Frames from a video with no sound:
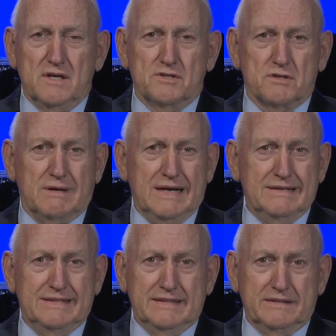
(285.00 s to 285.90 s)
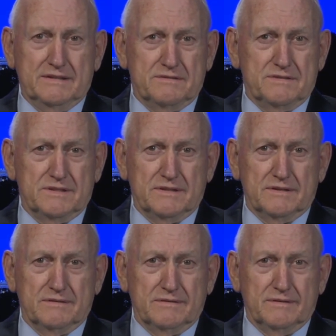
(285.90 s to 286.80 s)
so I think
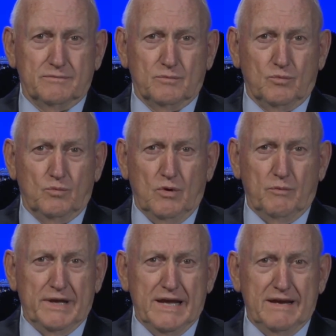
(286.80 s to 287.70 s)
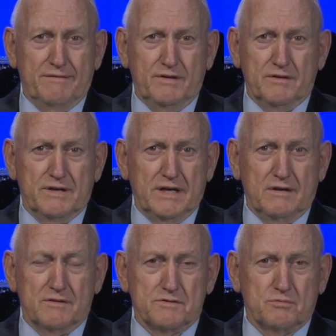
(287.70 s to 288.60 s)
that what we have here
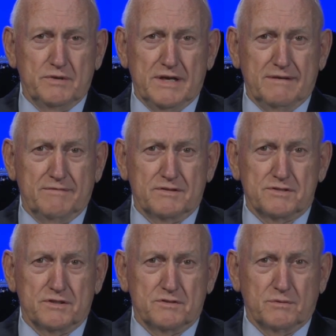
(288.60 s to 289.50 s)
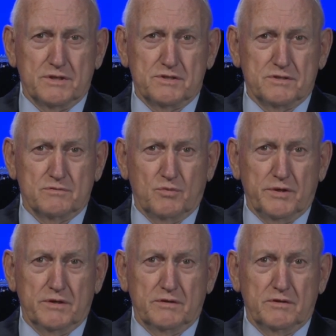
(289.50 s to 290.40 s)
now is we have a situation
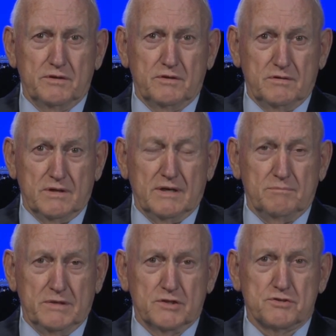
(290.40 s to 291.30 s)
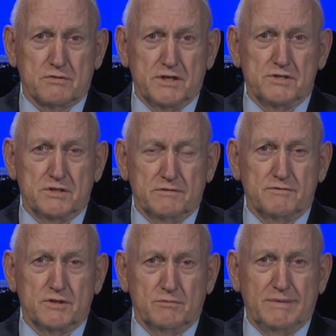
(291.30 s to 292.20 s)
where the administration of
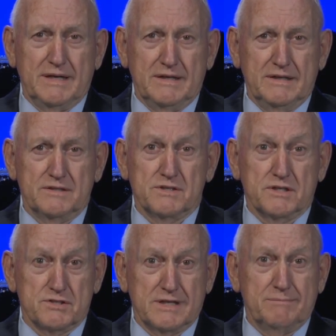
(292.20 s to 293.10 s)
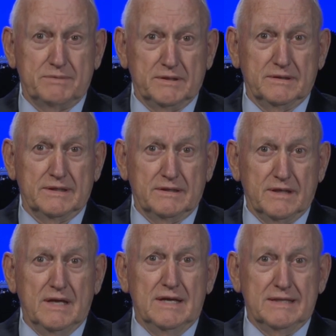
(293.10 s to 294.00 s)
Joe Biden is accepting that
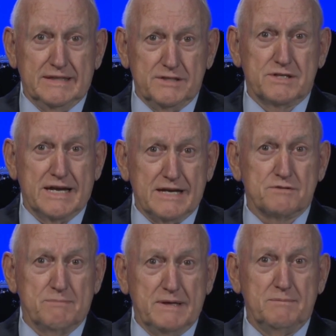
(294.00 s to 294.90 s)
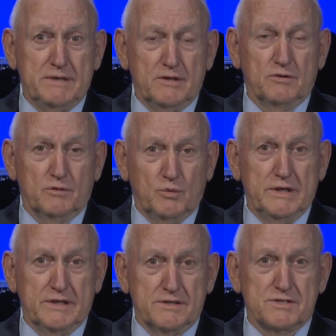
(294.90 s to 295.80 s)
these guys may be on the
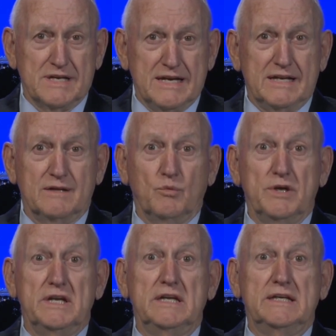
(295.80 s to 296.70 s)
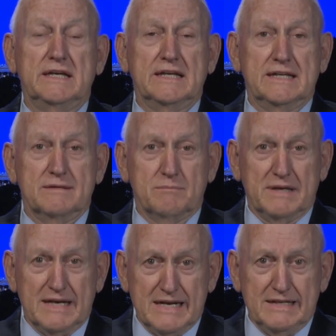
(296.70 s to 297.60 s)
winning side, and we need to get in
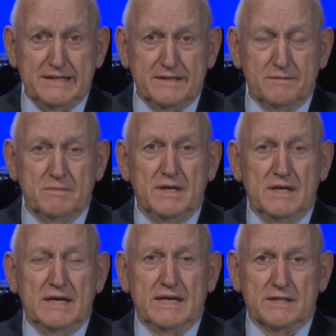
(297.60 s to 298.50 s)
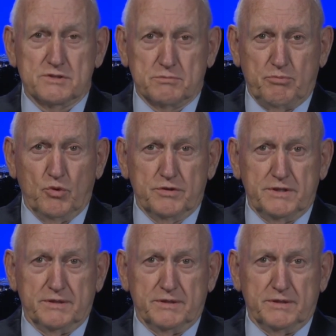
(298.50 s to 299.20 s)
behind them and support